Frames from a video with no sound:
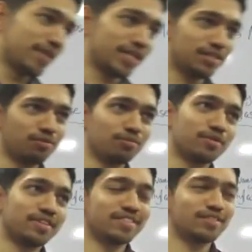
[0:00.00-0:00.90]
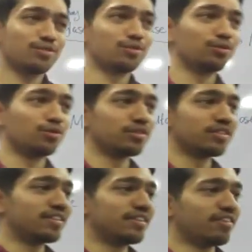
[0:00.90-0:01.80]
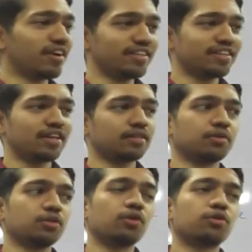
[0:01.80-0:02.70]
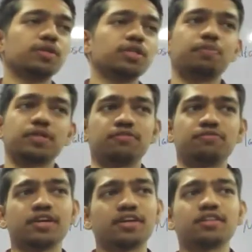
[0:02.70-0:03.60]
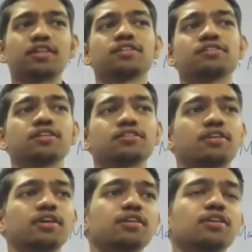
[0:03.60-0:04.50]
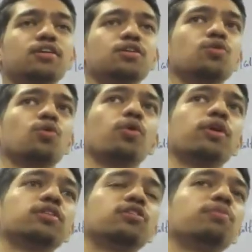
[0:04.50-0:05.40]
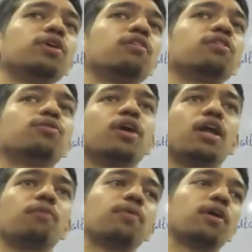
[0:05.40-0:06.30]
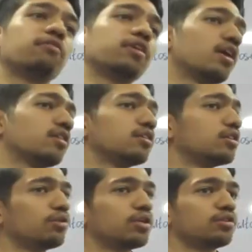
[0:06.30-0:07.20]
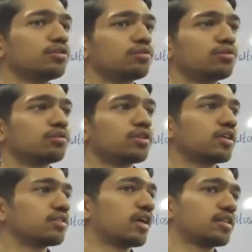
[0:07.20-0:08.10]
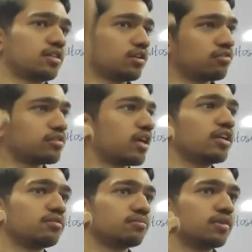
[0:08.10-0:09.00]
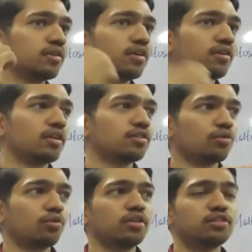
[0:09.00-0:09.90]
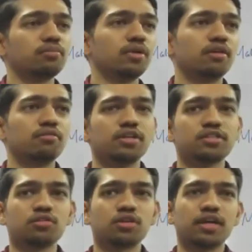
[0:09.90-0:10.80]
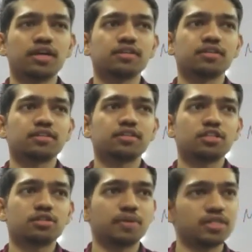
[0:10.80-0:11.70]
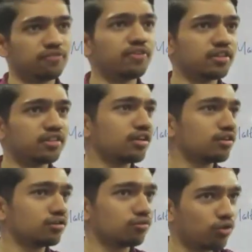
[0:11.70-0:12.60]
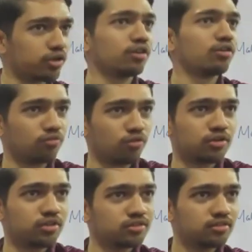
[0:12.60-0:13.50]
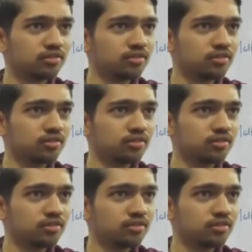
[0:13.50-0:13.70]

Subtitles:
Major property. So don't define it like that, but you have to be specific in that sense, right? So cohesive behavior you can apply in other situations, such as the ascent of xylem, right? So cohesive behavior is not like a specific thing to walking on water,